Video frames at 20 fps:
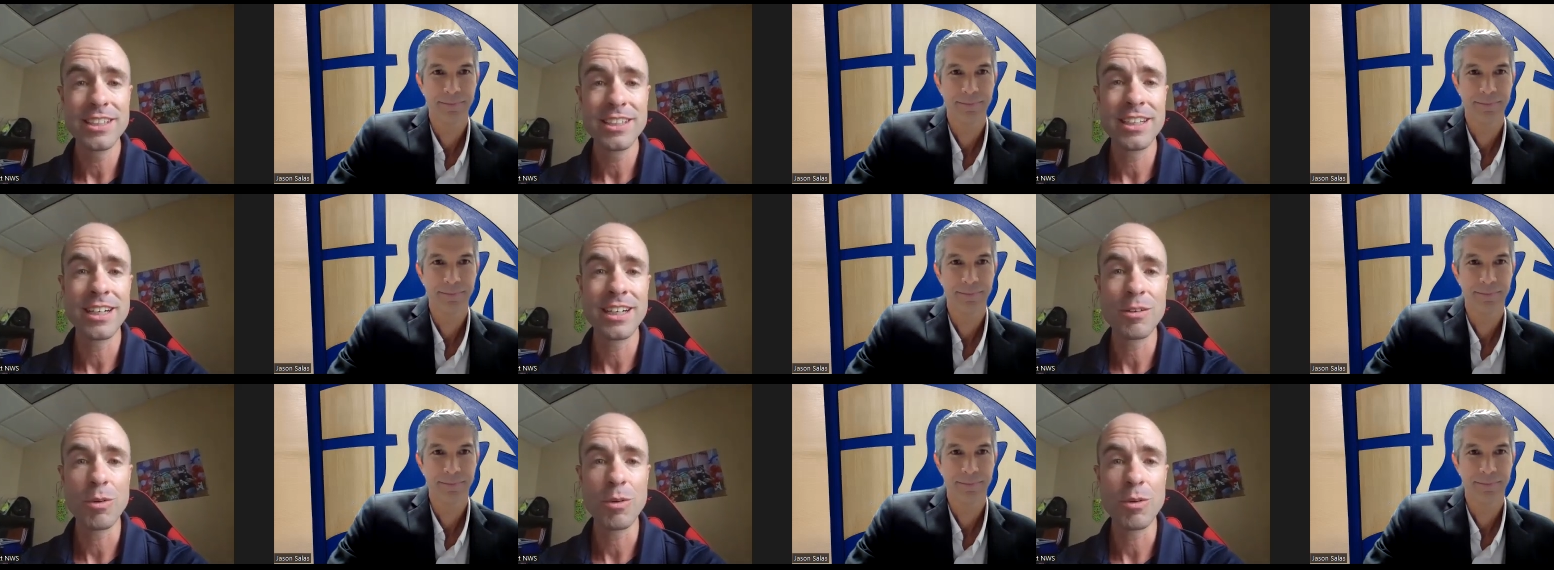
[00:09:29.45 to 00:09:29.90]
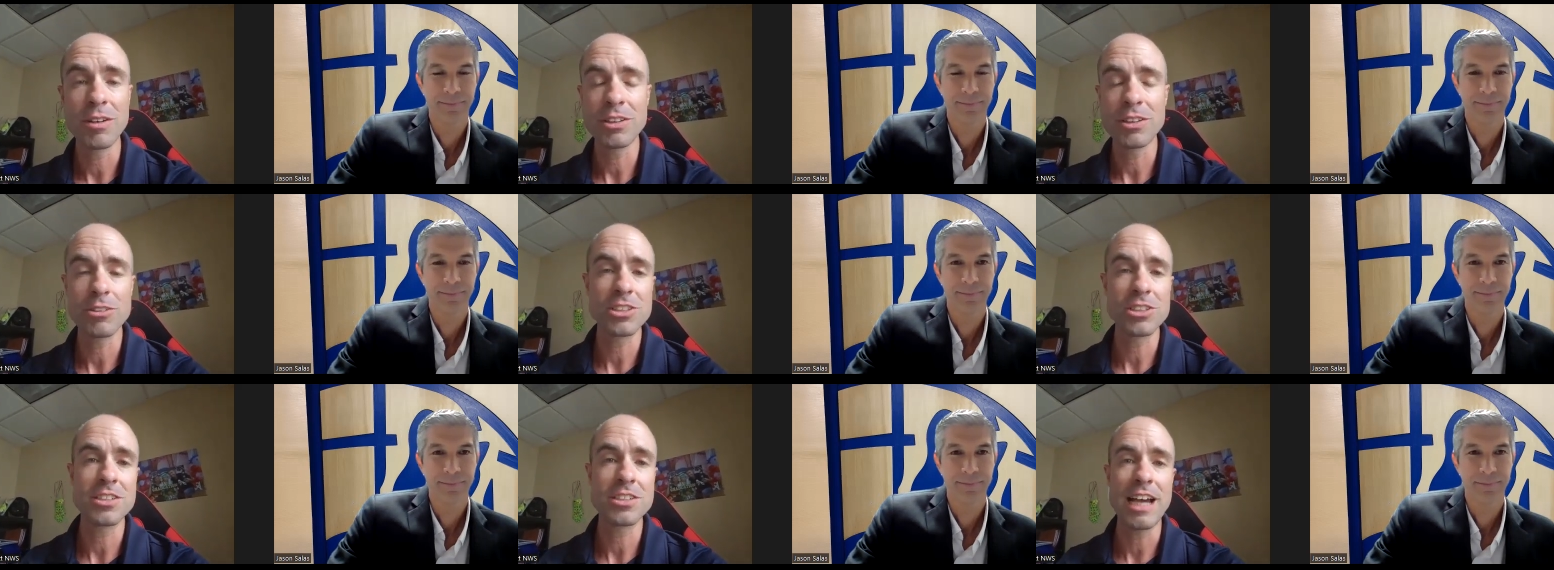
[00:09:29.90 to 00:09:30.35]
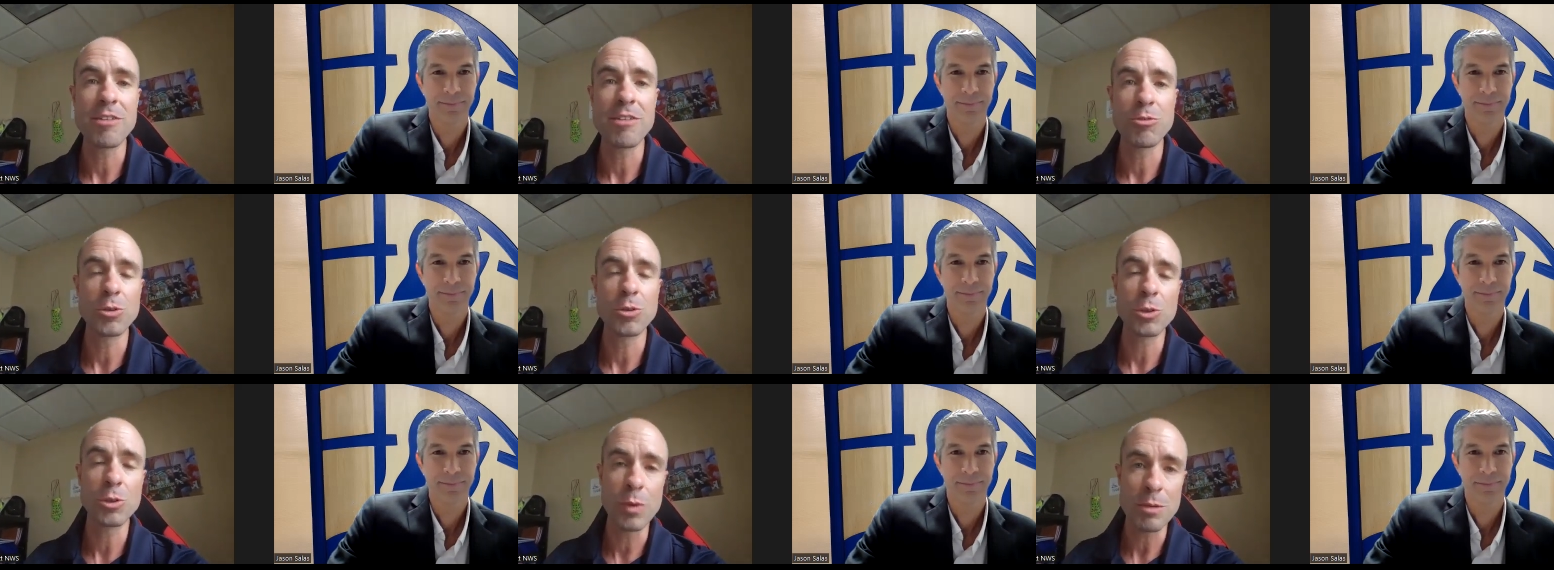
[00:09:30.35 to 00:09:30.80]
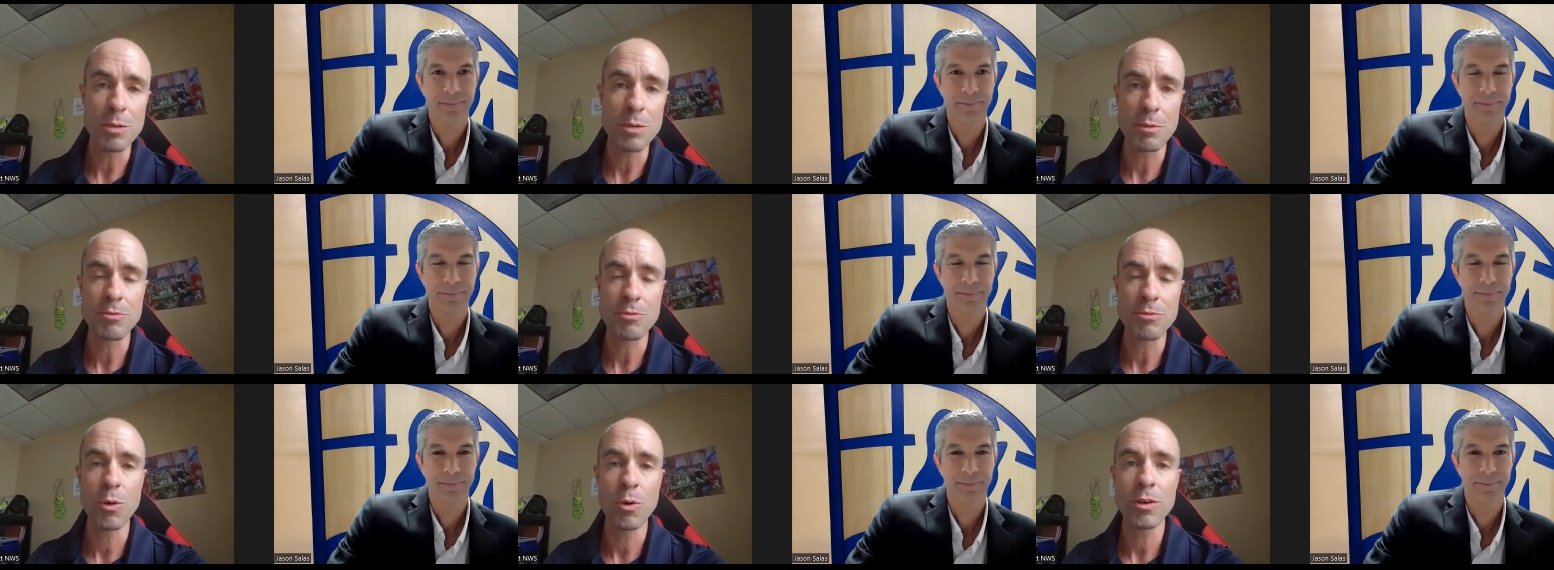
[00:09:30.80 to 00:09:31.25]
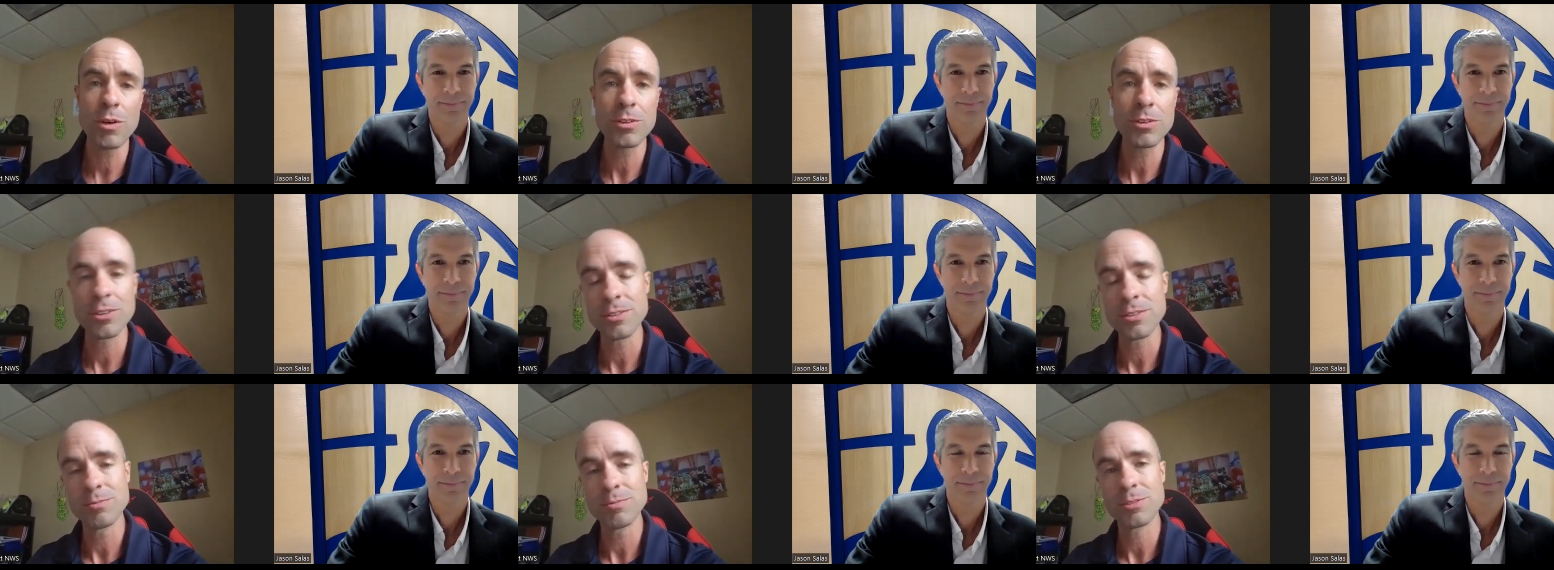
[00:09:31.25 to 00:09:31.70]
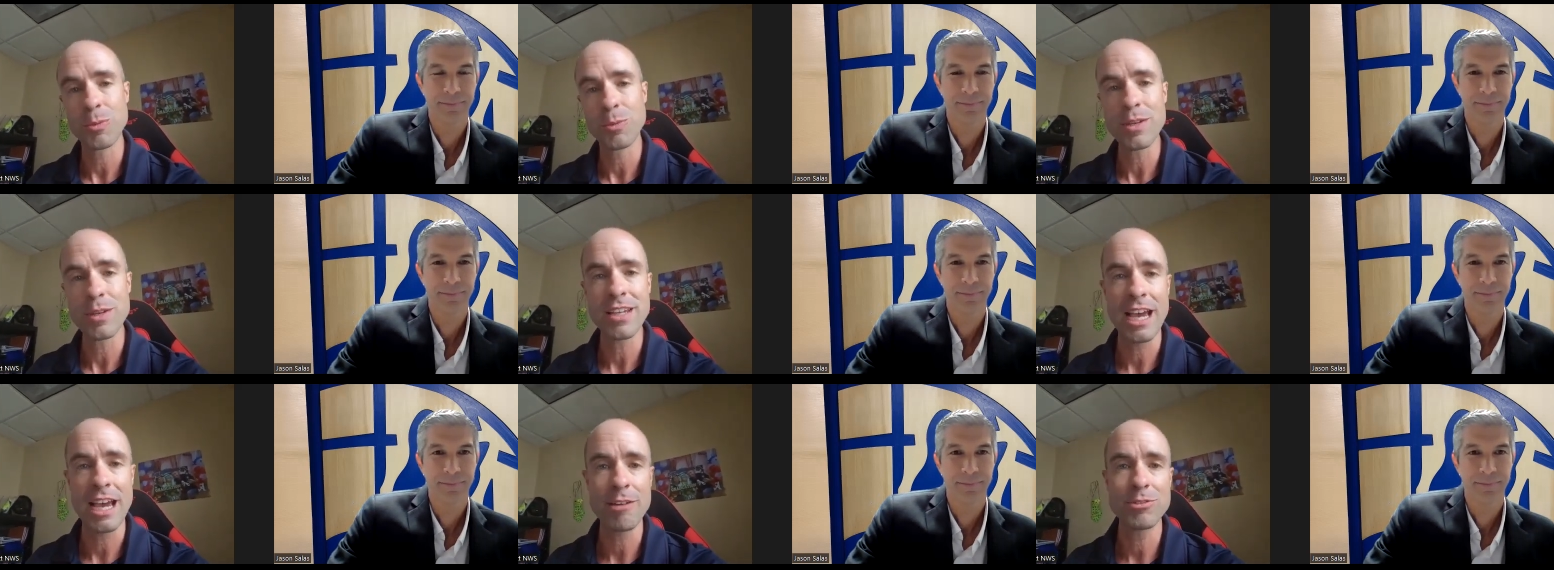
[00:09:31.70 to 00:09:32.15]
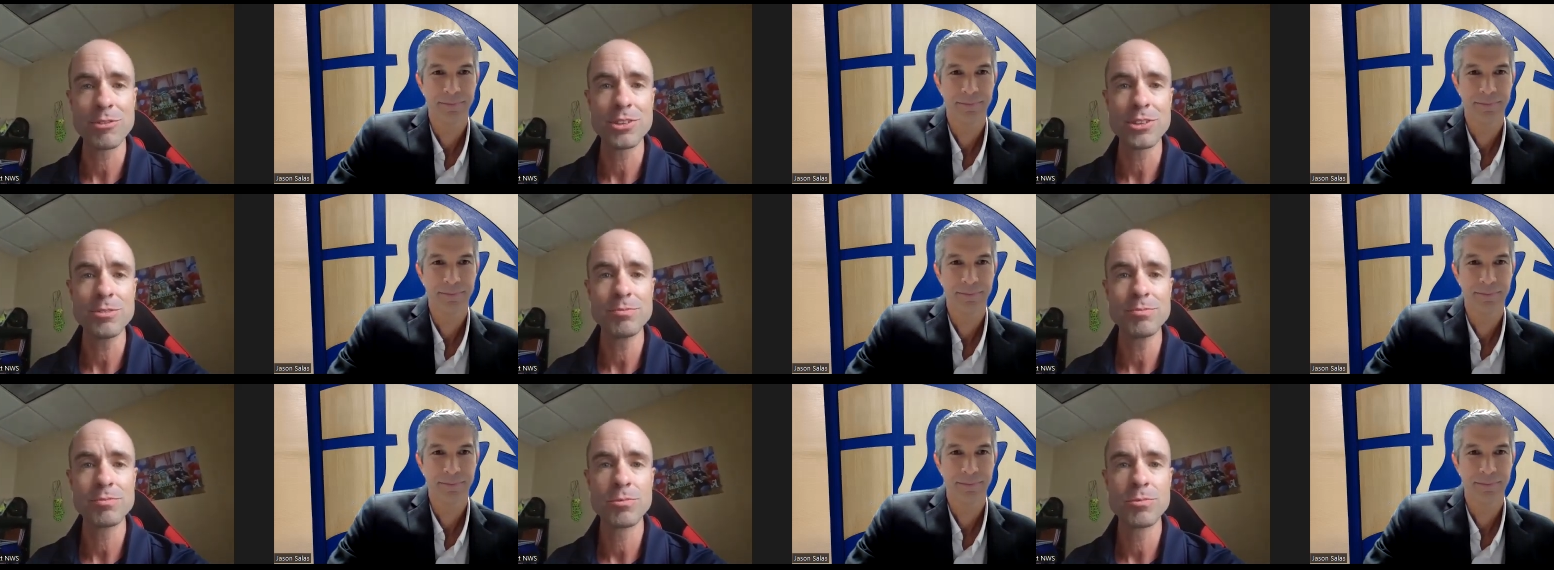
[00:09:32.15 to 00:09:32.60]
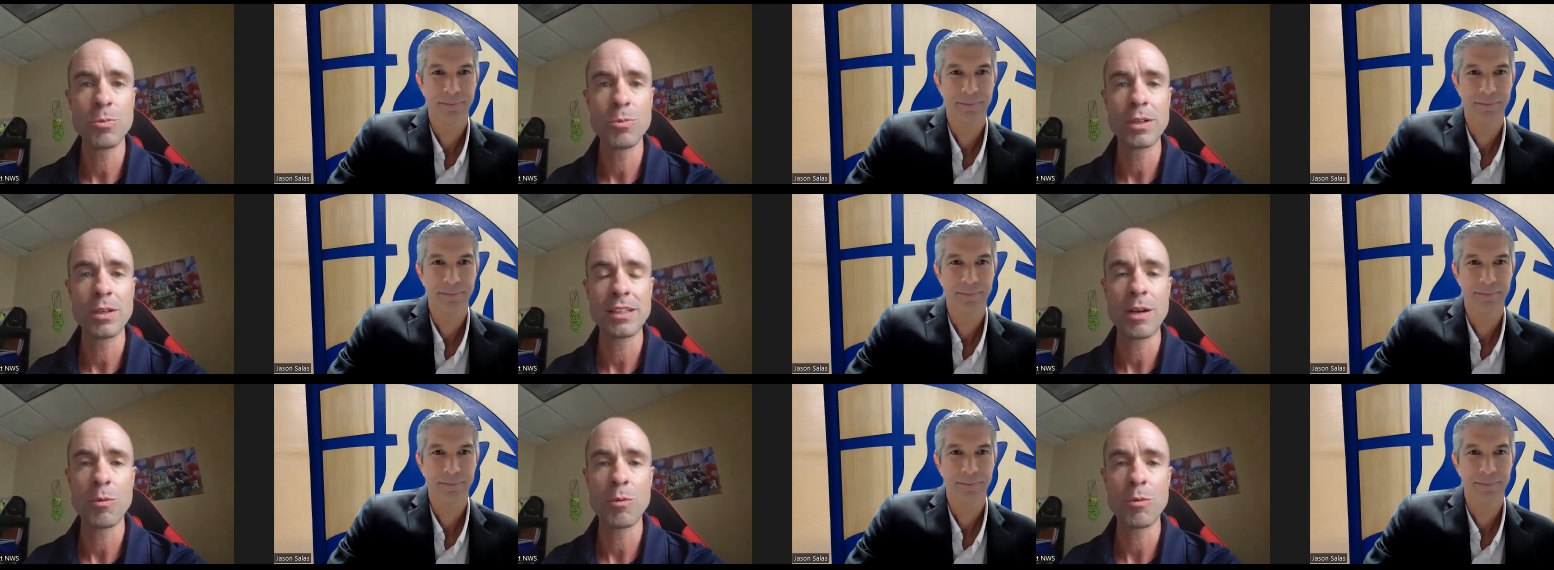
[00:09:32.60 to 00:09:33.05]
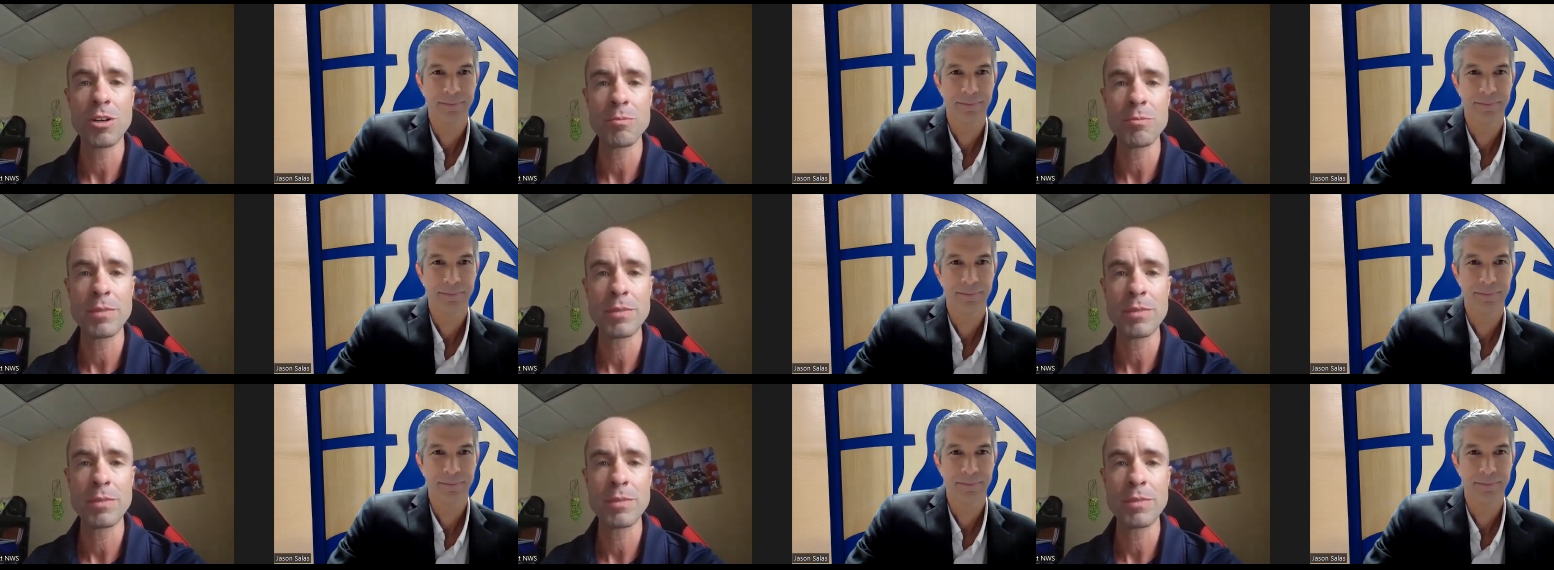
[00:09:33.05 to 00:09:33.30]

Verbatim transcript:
Speaker 1: Uh, what if there was a typhoon the week before, the the week after? What that would have